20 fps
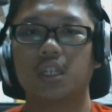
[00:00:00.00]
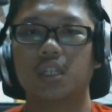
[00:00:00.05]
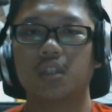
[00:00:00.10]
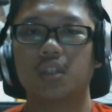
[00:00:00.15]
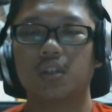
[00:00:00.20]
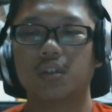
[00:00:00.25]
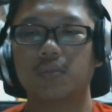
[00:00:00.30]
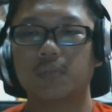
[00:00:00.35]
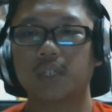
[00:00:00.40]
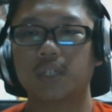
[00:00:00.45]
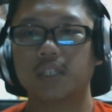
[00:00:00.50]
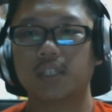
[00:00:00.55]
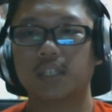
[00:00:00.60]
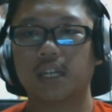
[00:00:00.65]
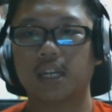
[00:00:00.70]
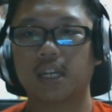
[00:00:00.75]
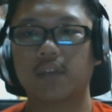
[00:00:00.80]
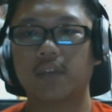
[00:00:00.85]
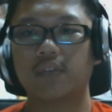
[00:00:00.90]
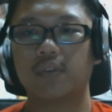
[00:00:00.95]
you know, because
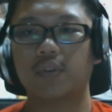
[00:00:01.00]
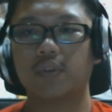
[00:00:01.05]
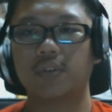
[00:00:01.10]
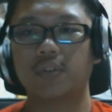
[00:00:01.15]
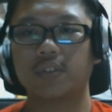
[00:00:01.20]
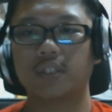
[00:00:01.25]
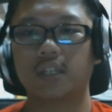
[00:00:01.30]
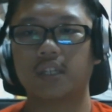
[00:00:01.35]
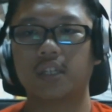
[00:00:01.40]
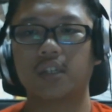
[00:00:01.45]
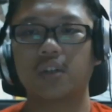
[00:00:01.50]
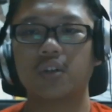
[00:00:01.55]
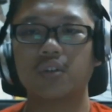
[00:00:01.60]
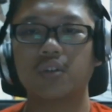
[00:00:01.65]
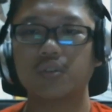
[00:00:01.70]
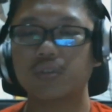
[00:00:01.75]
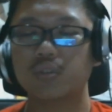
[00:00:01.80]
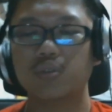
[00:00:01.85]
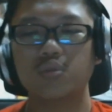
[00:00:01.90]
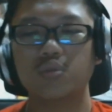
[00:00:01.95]
like everyone was like,
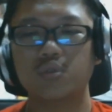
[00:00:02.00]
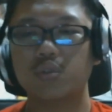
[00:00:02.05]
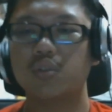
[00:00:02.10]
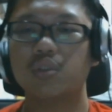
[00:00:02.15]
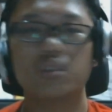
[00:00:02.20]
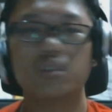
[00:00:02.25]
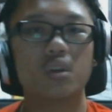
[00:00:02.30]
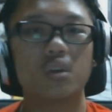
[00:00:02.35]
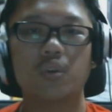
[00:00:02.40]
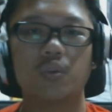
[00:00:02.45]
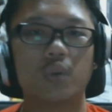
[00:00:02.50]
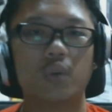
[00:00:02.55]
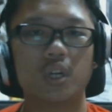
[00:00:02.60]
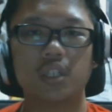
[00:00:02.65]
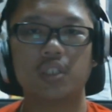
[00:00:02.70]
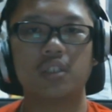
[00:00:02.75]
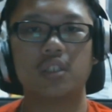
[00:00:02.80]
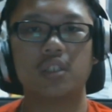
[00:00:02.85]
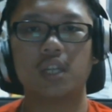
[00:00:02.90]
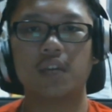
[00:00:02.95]
oh, you should go
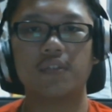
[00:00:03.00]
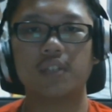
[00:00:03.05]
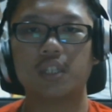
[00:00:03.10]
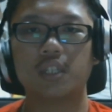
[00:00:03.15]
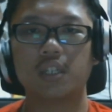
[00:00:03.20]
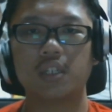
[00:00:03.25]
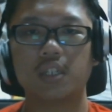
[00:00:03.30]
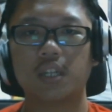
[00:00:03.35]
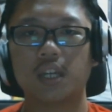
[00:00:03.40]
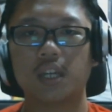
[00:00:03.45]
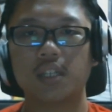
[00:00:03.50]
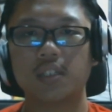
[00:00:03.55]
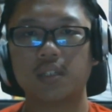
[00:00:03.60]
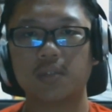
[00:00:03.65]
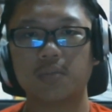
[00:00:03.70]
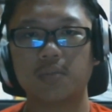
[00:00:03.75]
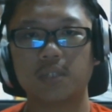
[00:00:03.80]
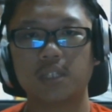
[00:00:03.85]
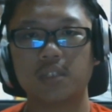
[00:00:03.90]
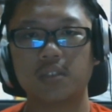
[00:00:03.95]
watch Avatar The Last
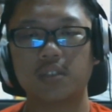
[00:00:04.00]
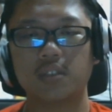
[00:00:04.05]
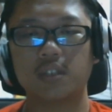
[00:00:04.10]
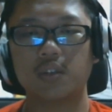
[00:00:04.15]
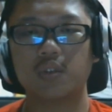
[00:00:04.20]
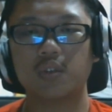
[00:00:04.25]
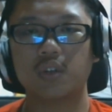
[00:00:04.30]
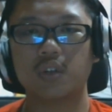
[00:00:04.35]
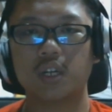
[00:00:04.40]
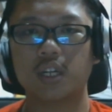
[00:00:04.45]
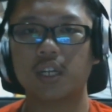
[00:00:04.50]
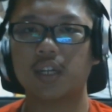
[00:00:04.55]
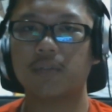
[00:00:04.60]
Airbender, it's so great.